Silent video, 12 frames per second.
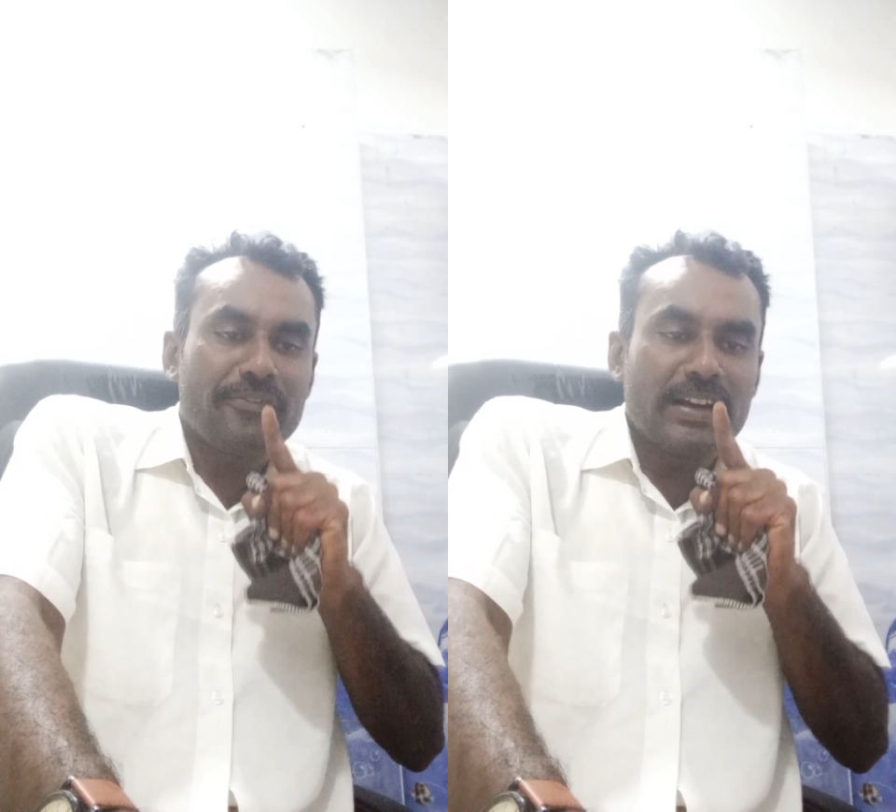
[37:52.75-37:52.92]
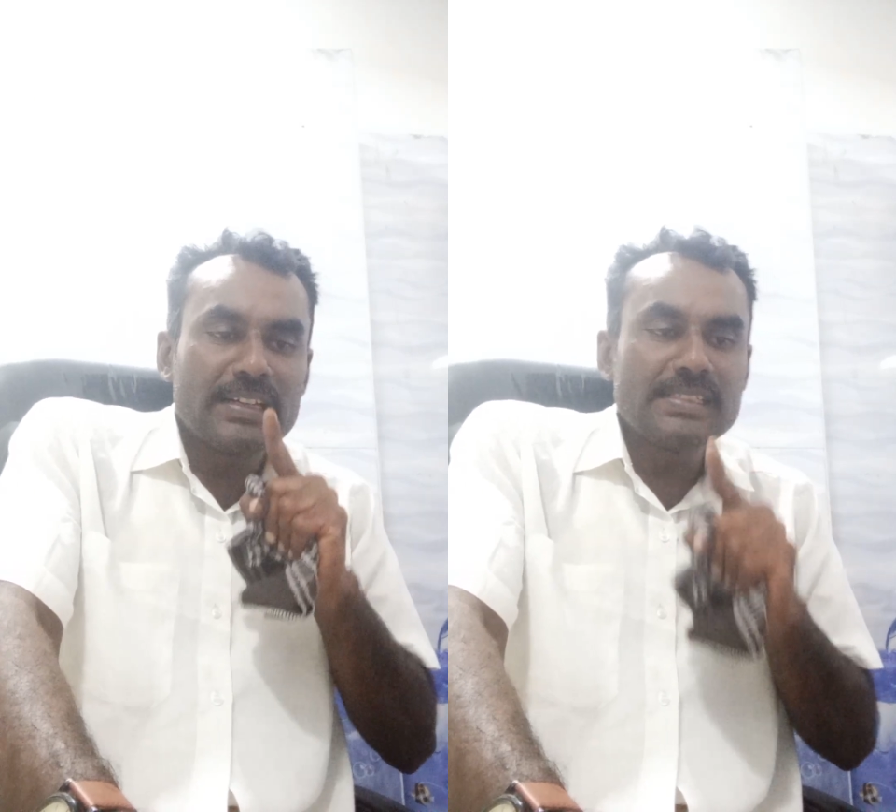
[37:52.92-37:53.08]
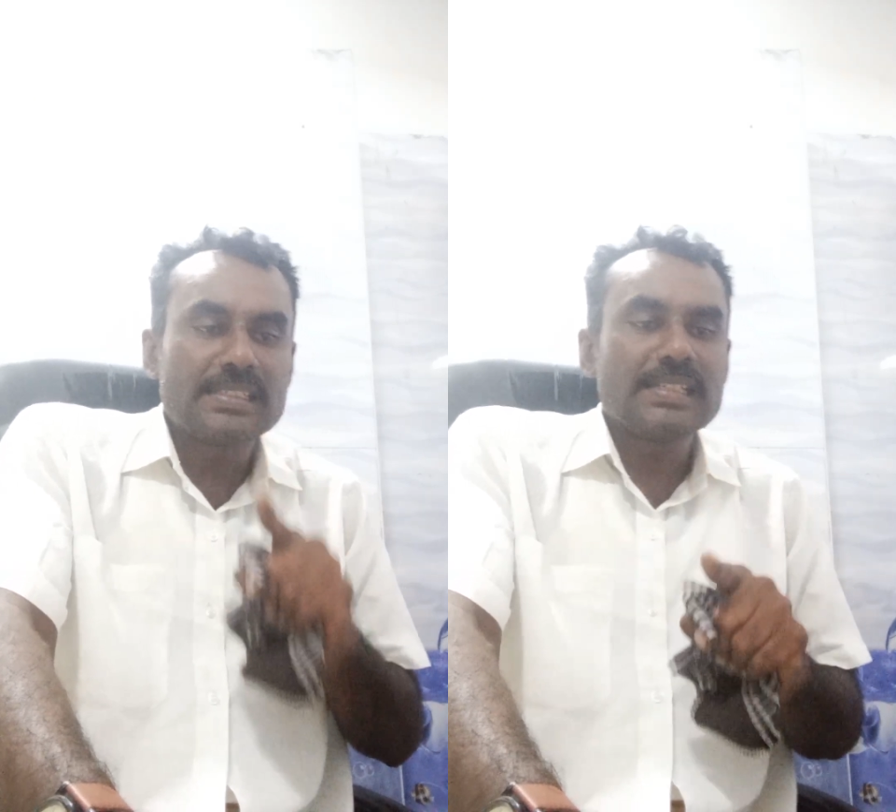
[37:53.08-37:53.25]

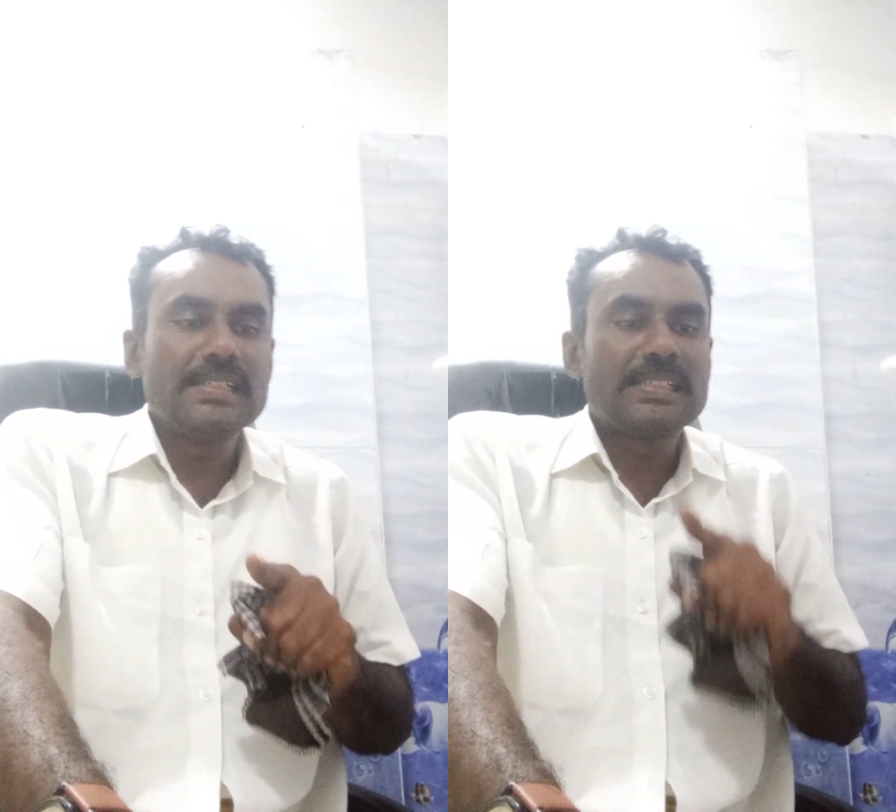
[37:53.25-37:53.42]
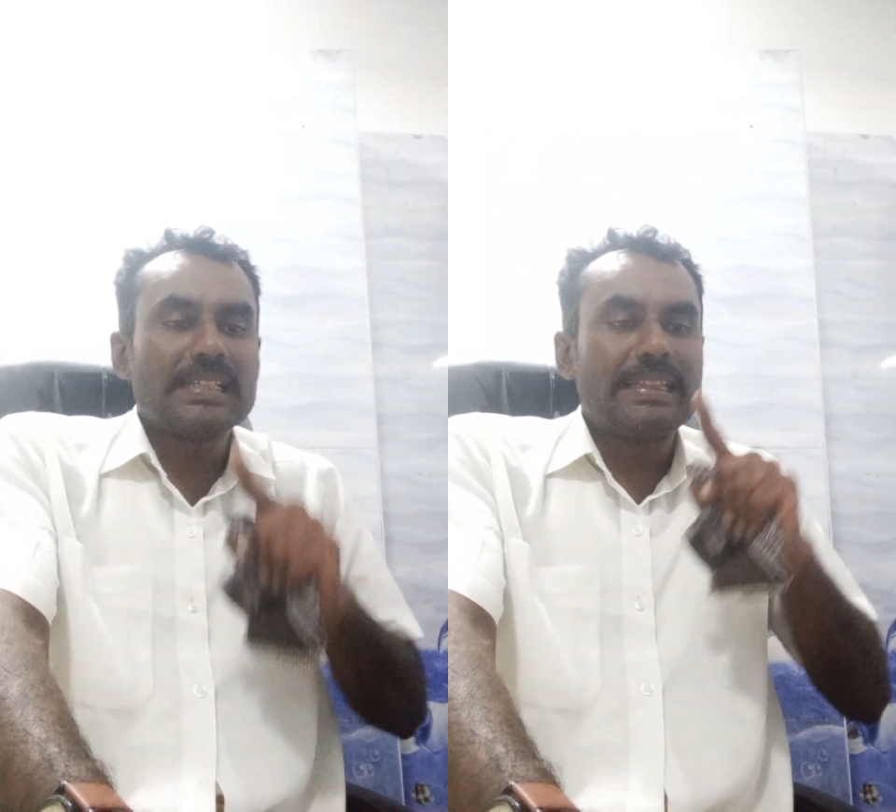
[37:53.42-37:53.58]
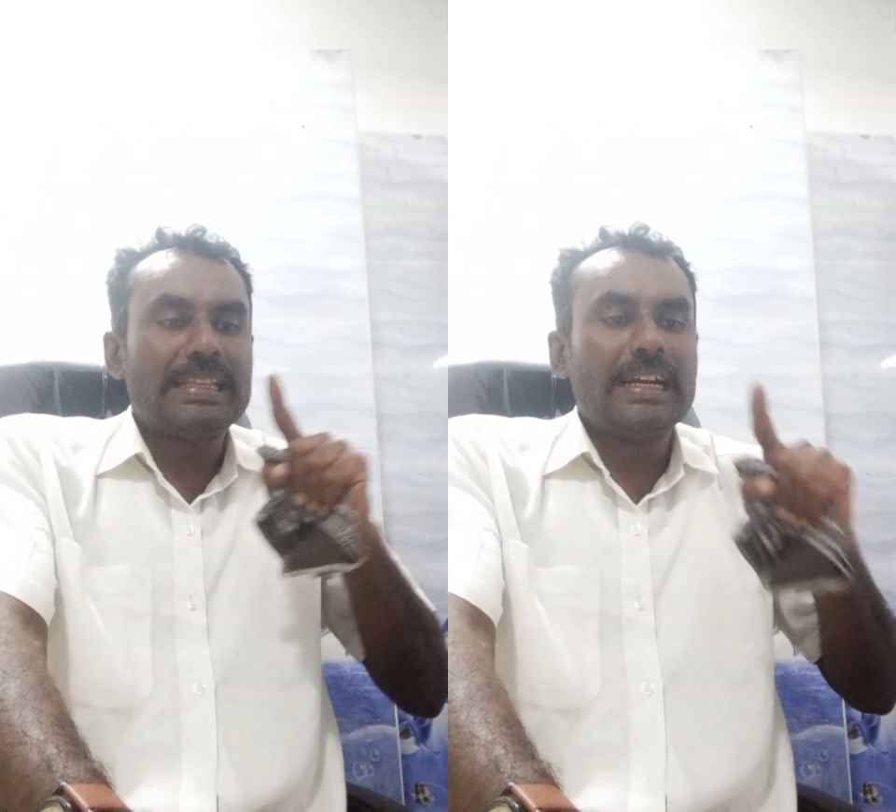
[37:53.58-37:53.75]

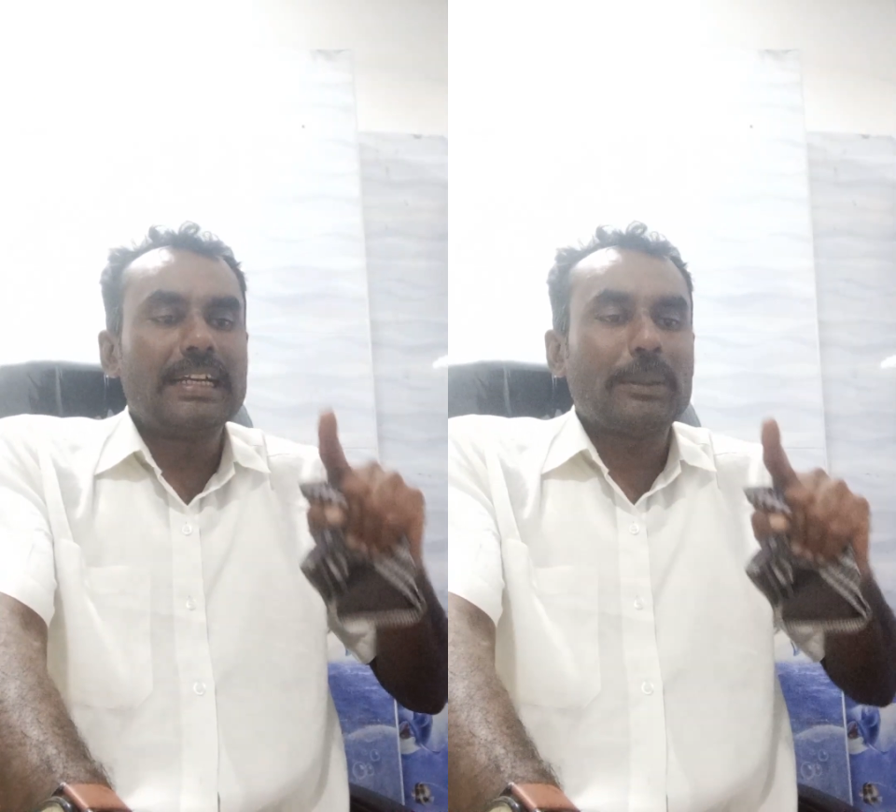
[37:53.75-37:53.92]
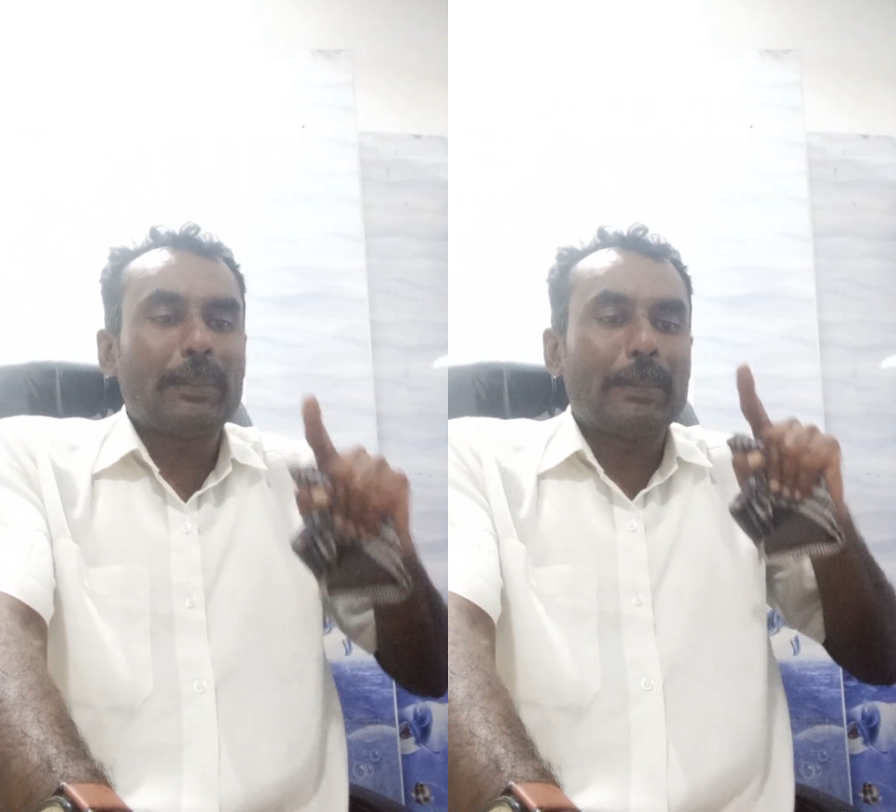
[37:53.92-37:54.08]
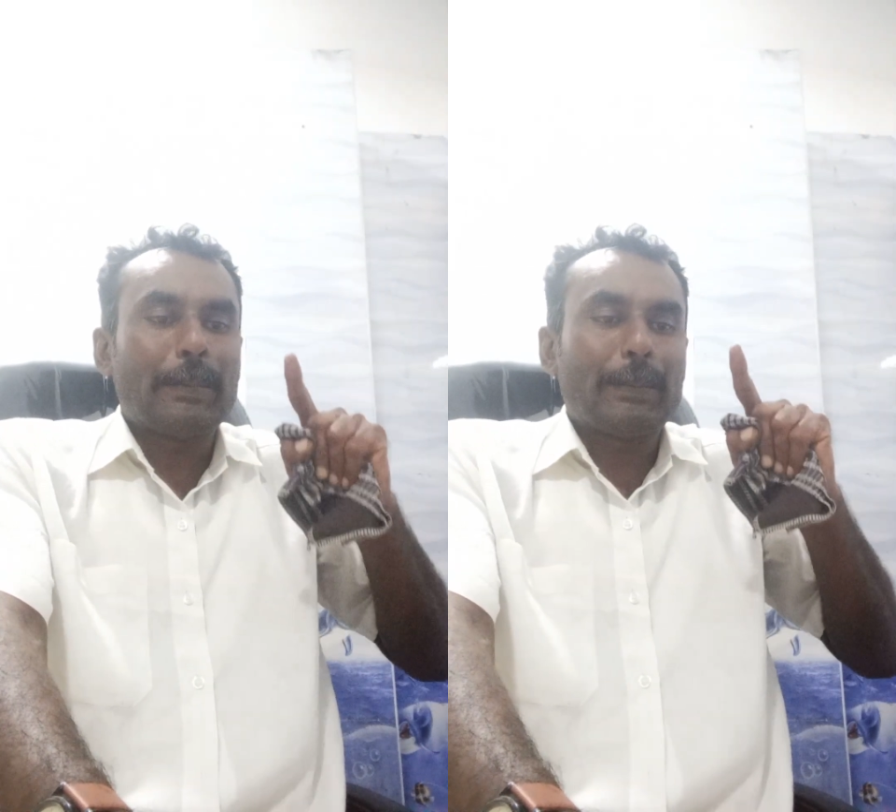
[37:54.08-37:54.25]
functions that